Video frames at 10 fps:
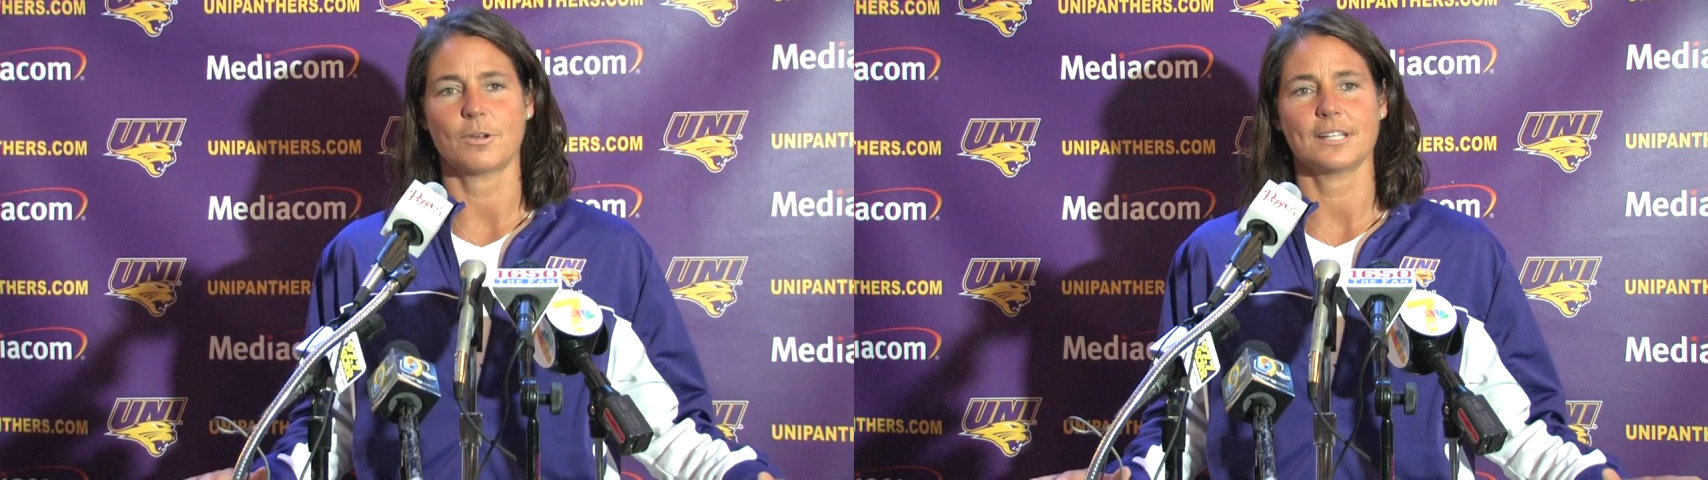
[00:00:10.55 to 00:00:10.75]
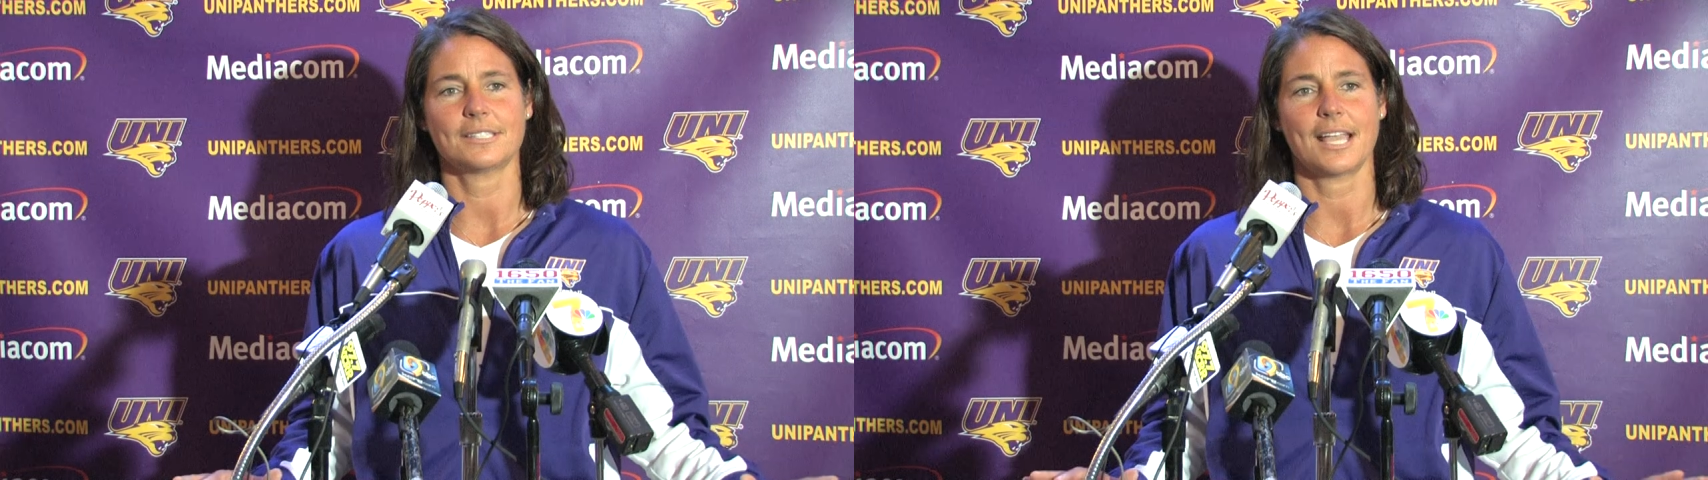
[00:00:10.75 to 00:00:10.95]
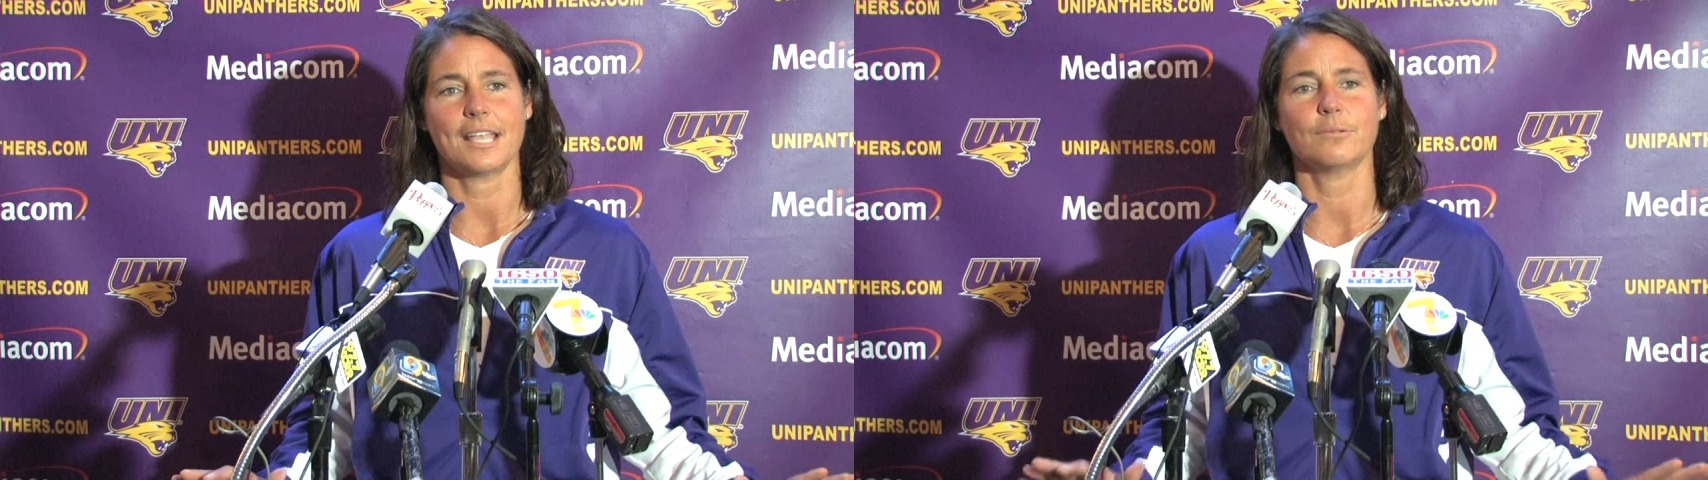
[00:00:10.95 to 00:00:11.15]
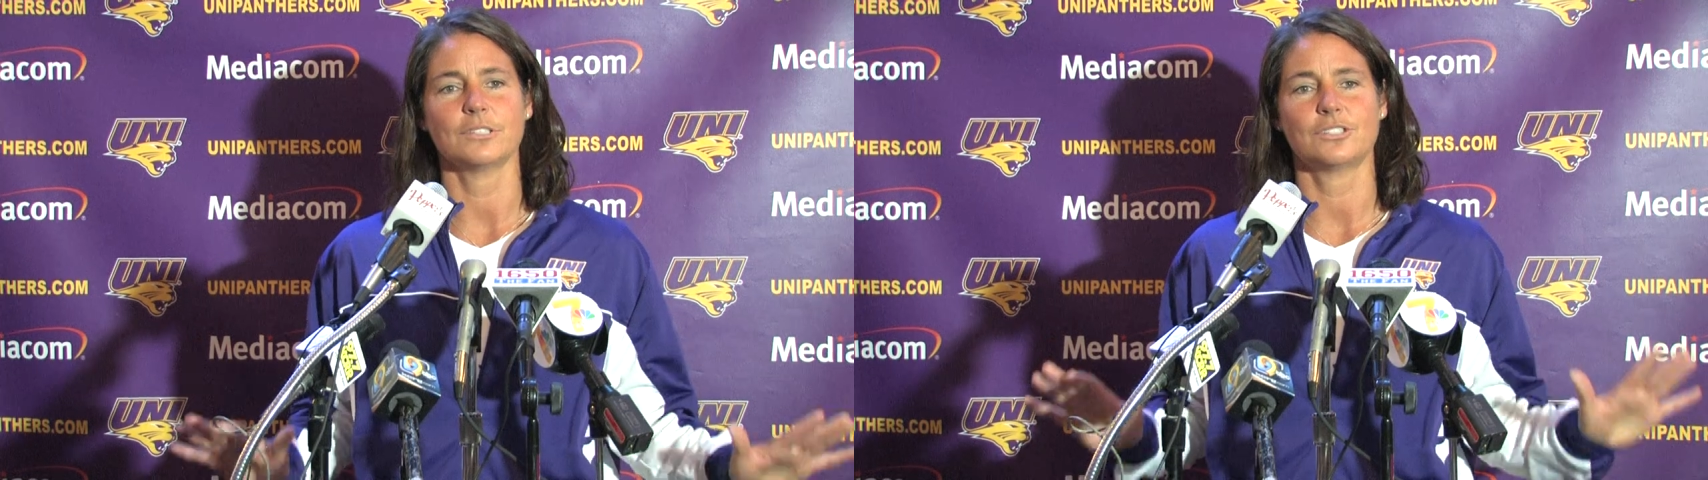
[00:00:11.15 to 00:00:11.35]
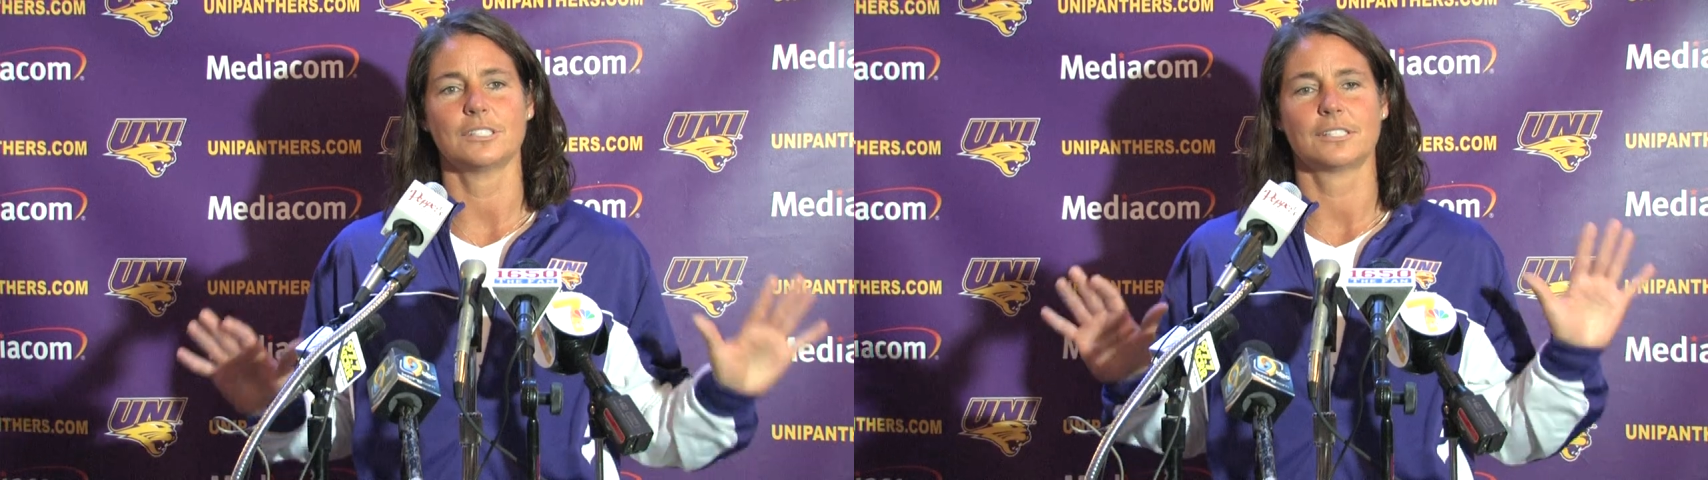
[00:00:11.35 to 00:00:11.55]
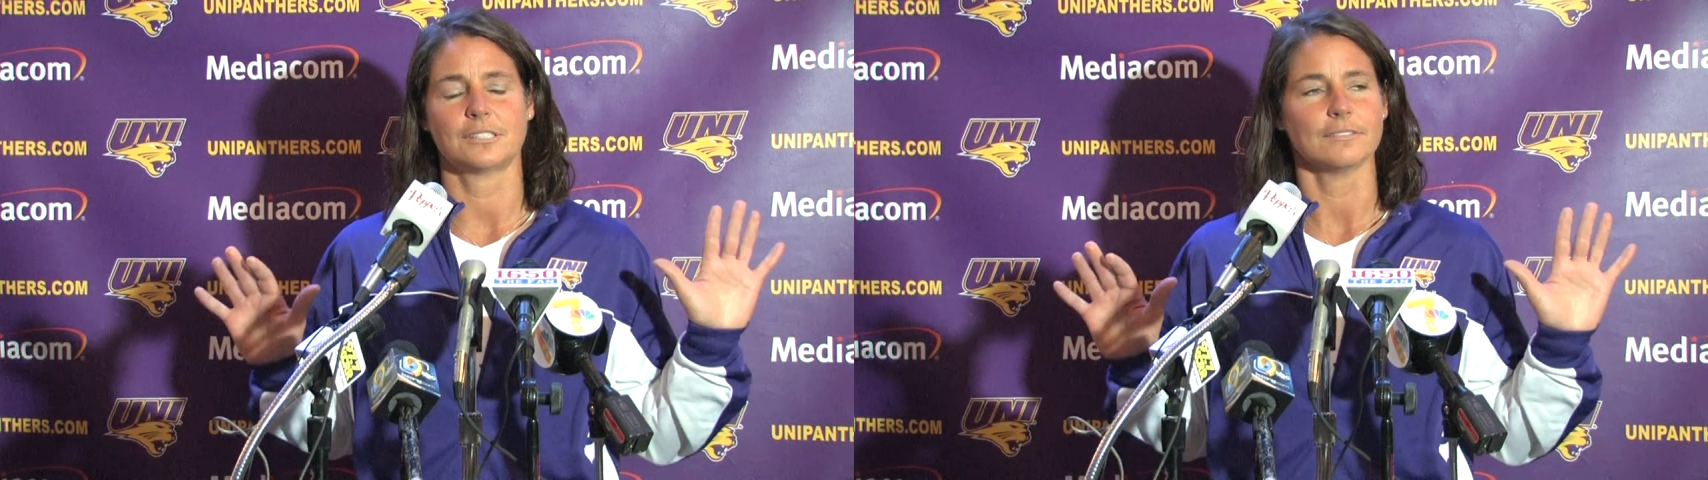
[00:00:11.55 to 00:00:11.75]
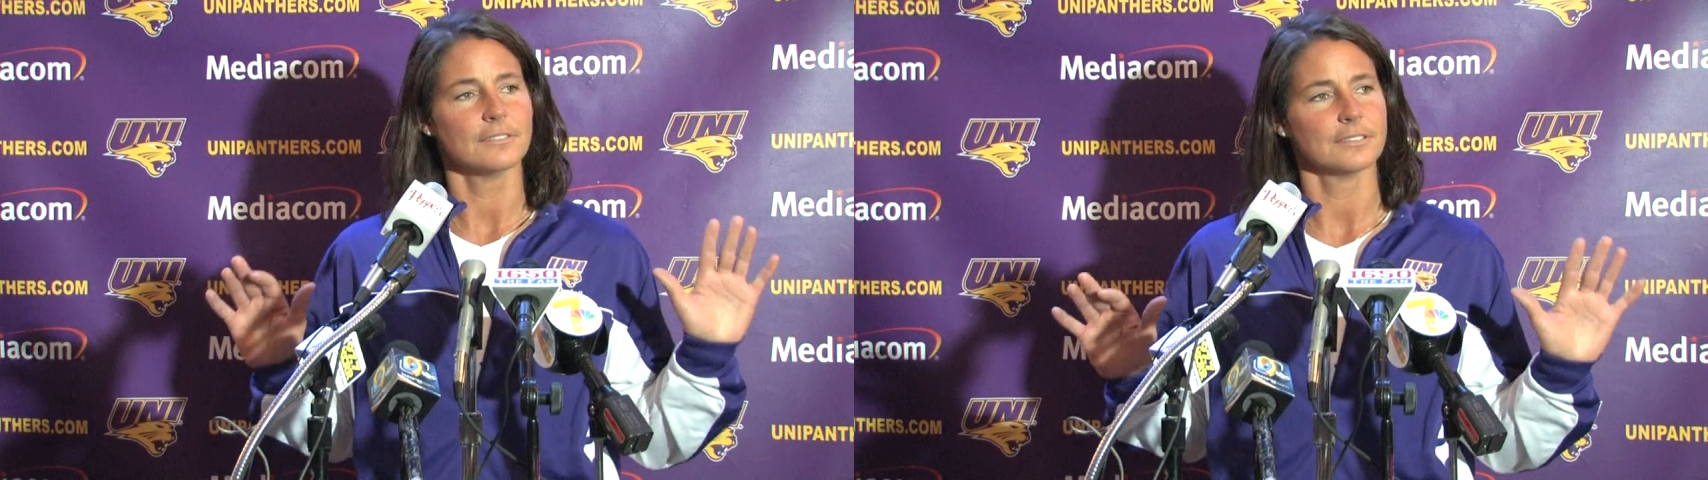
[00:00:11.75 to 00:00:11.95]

want to say it was just